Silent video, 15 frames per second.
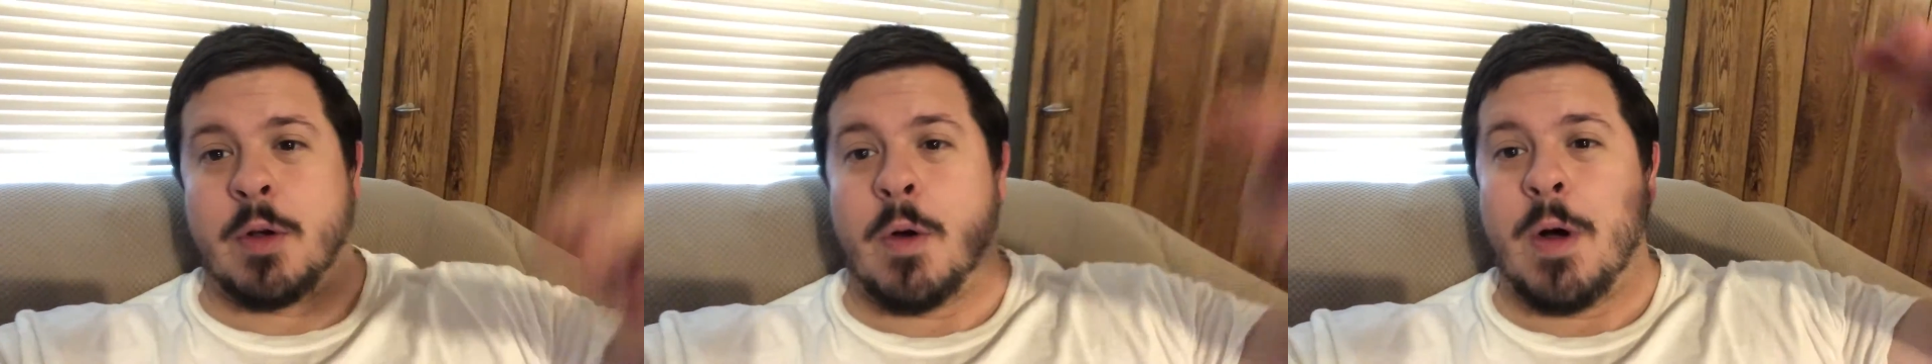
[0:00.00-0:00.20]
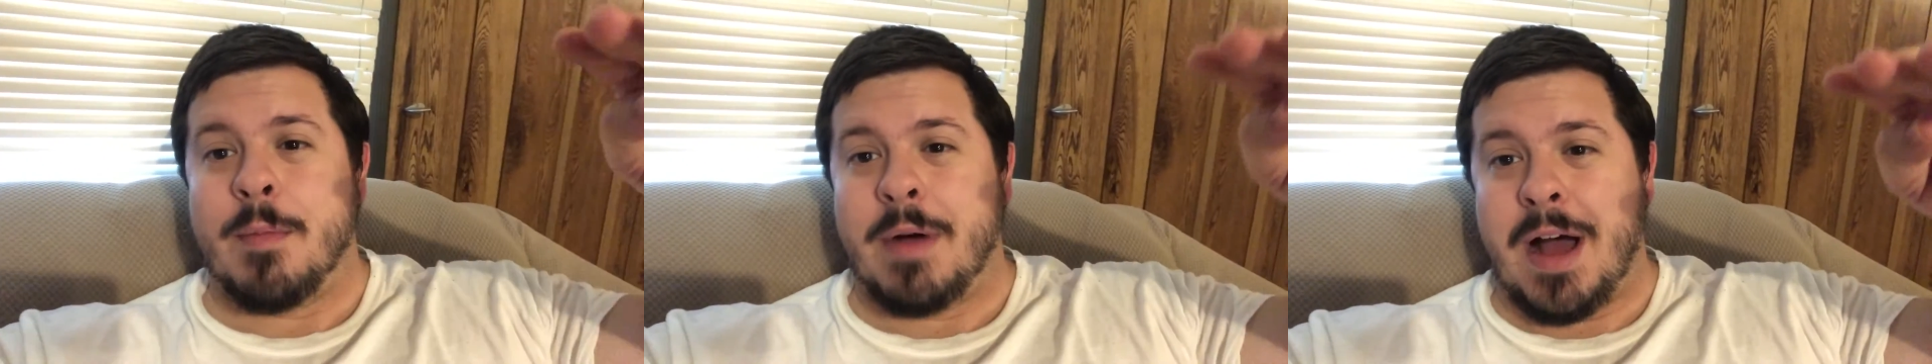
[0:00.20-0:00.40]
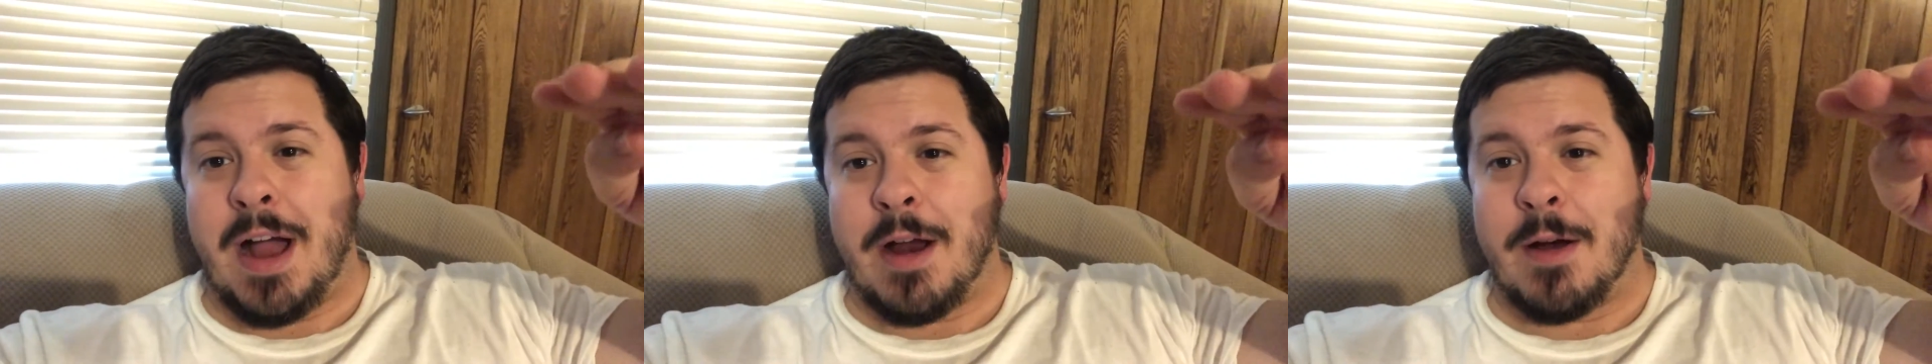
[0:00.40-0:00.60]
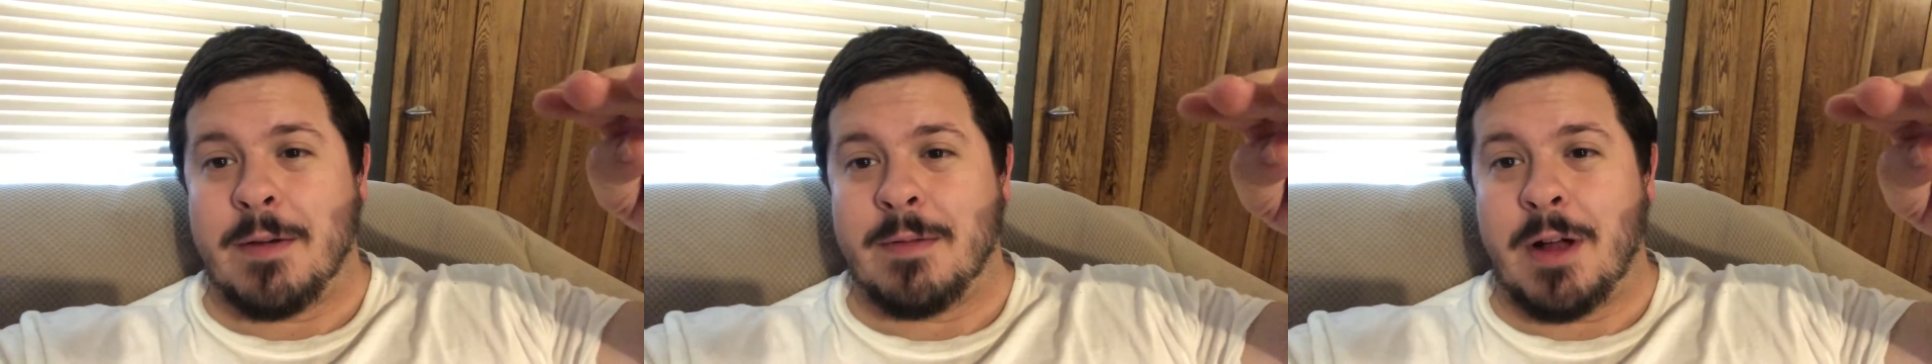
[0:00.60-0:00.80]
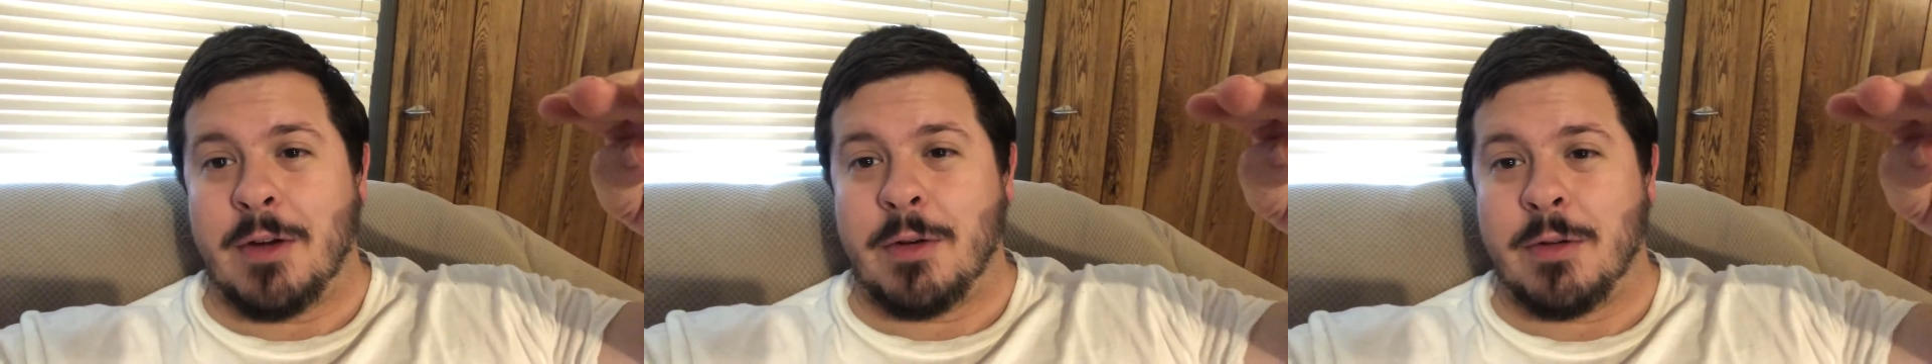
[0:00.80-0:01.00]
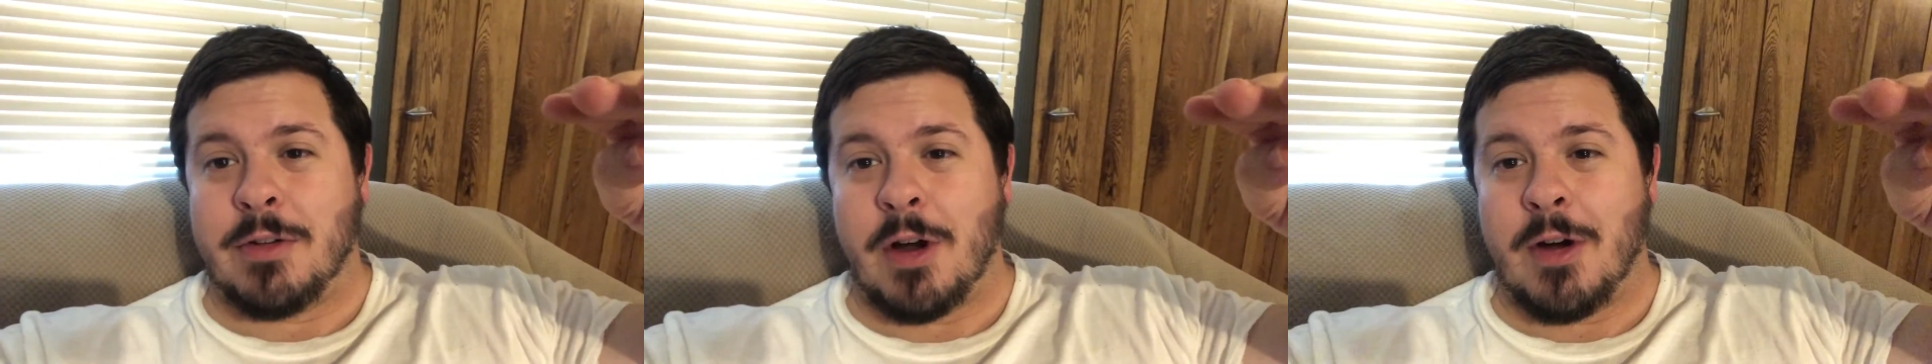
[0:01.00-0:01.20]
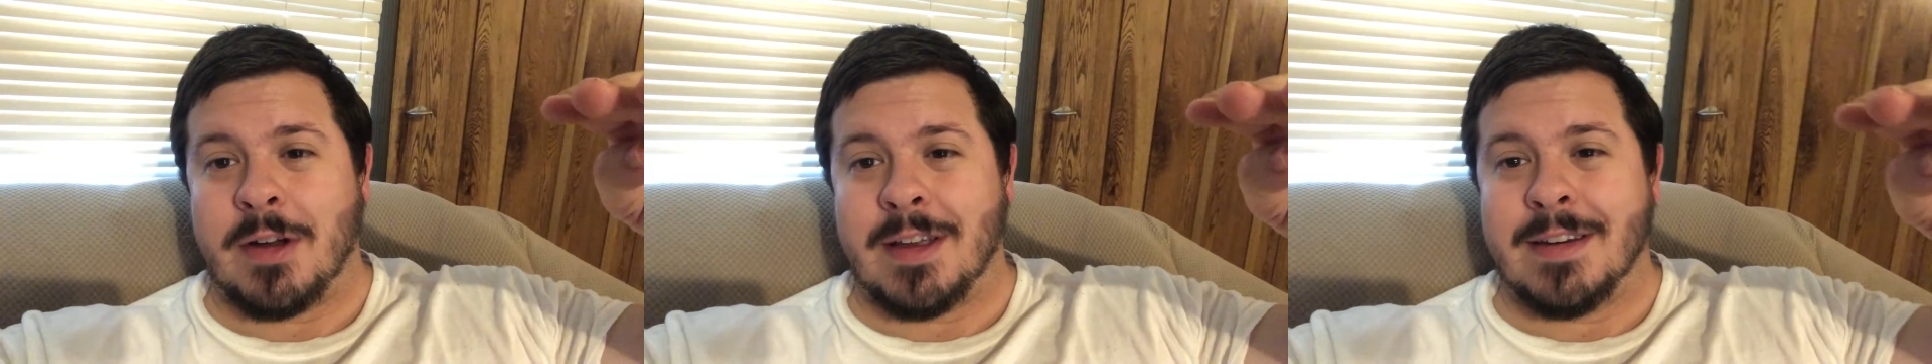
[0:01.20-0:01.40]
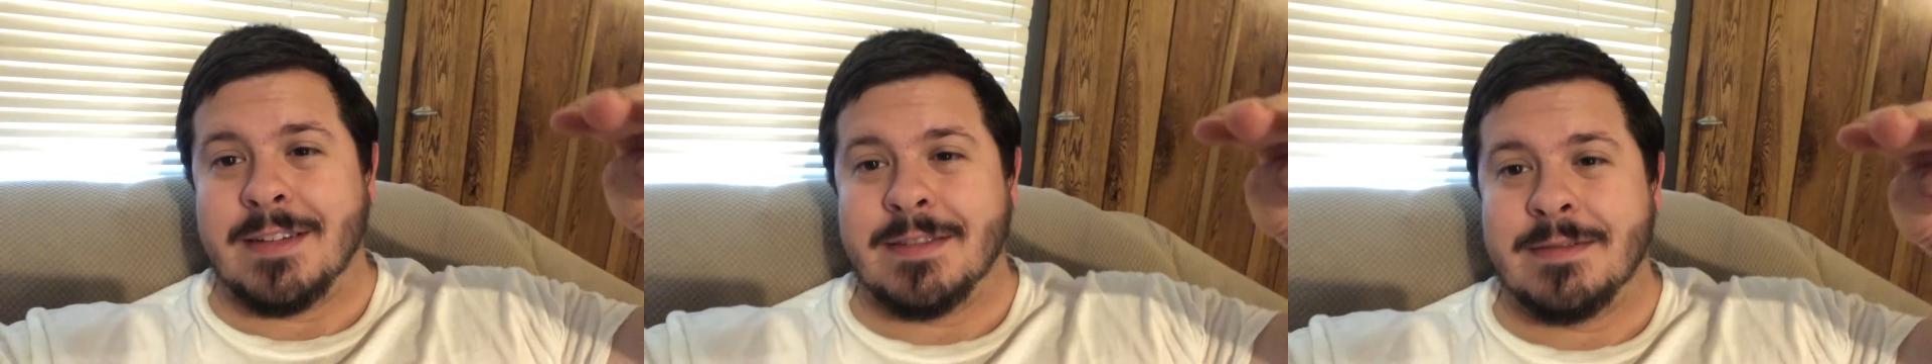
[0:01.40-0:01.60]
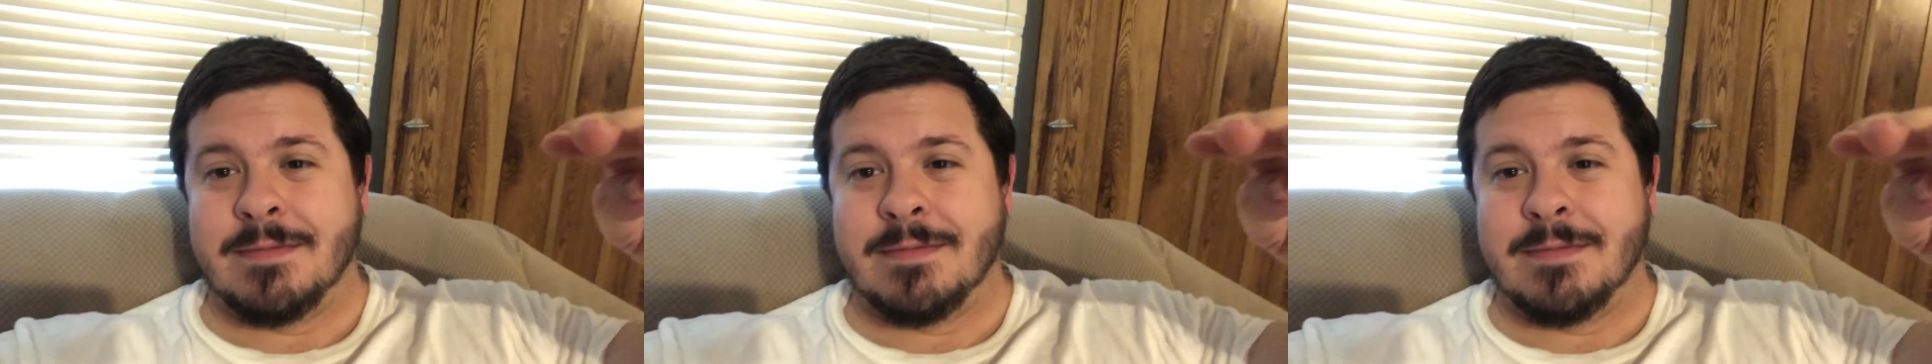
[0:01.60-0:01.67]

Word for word: go up higher on your target.